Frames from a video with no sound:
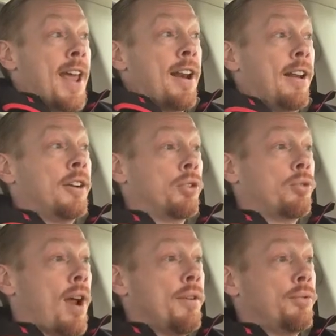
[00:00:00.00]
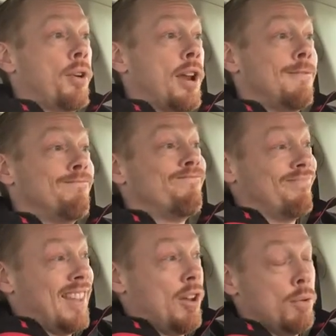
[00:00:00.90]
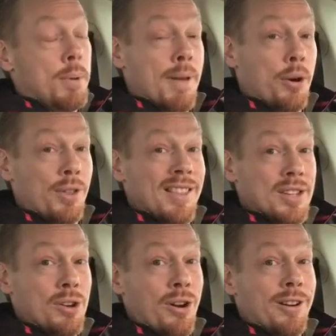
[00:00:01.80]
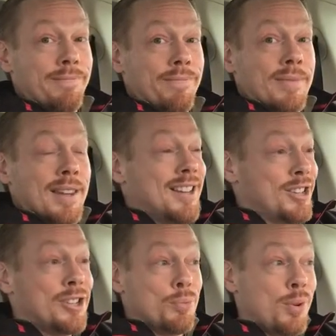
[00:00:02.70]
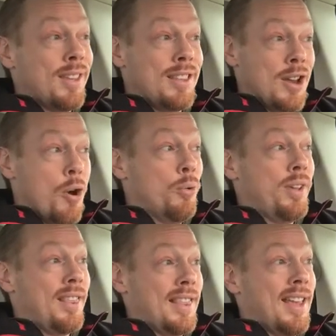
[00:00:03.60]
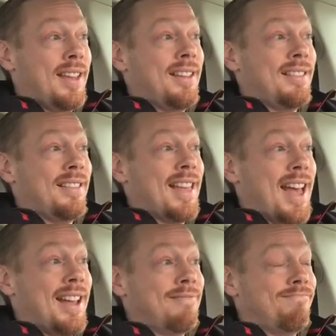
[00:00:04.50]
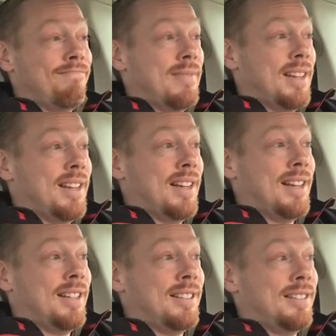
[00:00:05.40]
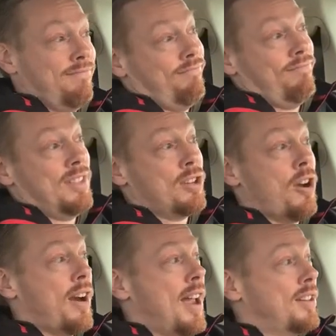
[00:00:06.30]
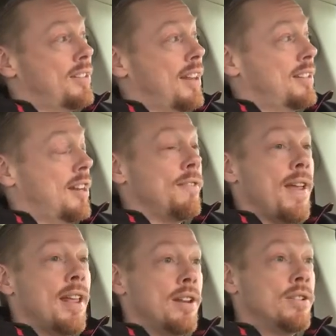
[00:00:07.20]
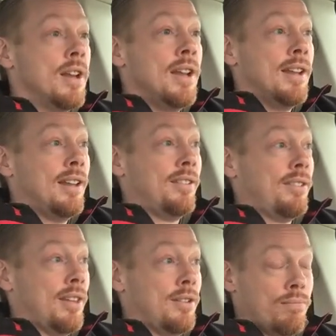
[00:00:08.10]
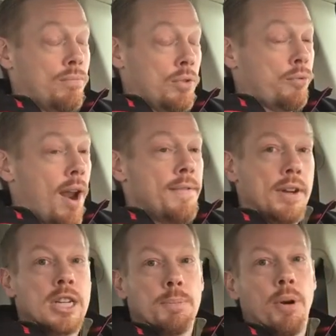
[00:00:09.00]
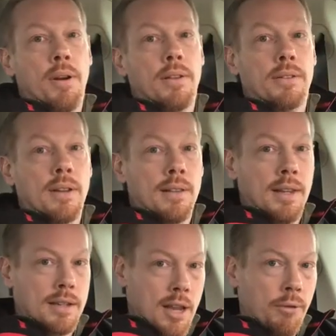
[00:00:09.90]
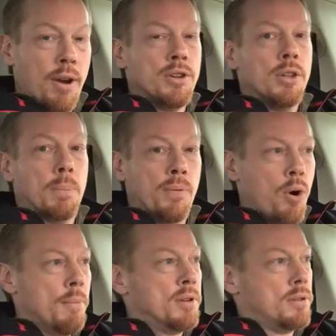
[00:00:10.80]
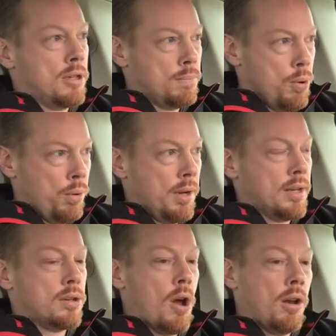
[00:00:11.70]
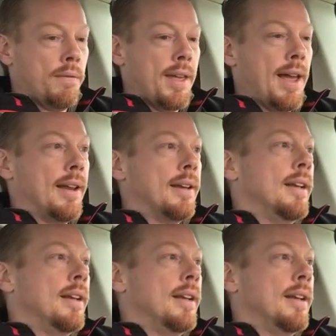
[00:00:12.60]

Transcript: had an electric drivetrain, it would be better than this car, because that's really the only thing that this car has as an advantage, is that the driving experience, the acceleration, the performance, the smoothness, all of that.